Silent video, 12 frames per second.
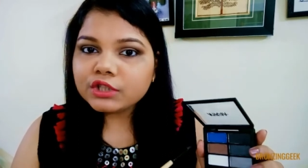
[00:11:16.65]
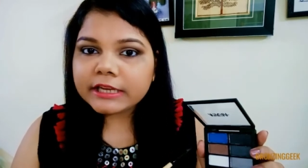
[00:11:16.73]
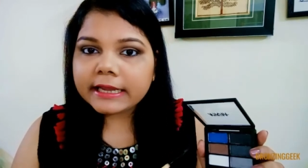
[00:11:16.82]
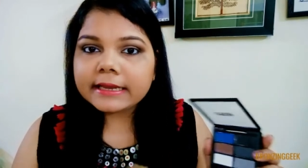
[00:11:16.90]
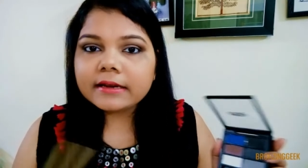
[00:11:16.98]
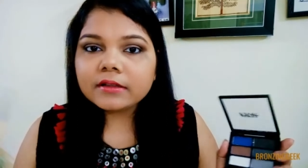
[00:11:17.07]

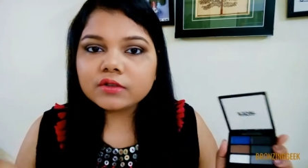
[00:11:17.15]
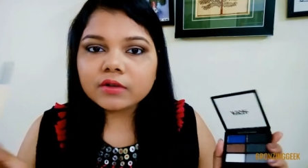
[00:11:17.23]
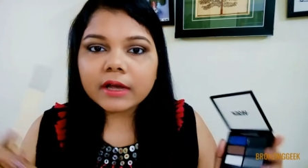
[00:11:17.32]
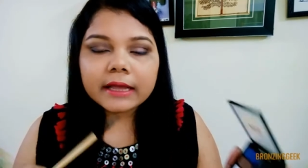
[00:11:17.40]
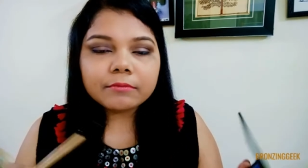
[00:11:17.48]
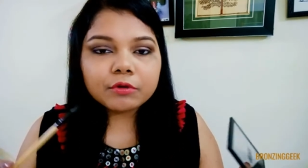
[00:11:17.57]
shade.
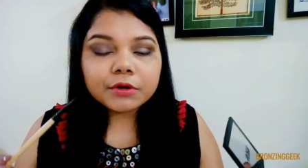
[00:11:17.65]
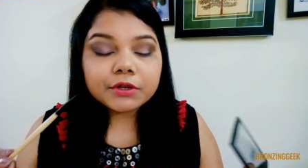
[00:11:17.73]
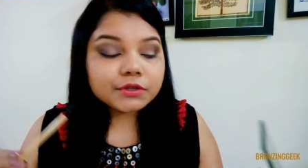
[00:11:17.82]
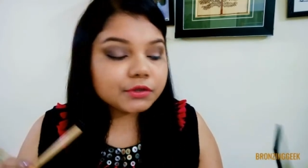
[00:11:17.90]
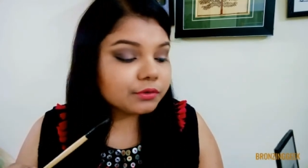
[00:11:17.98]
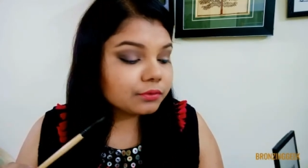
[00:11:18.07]
So I'm
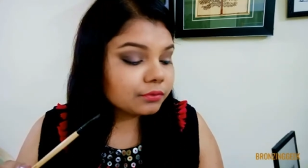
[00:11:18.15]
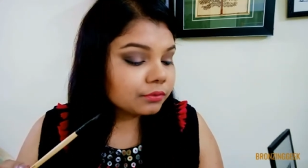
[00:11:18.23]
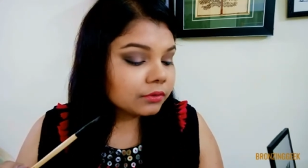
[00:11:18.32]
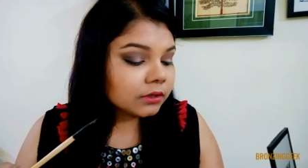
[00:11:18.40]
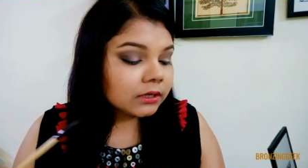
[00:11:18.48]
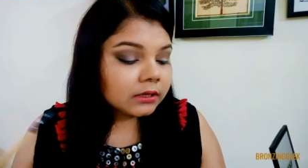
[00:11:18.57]
going to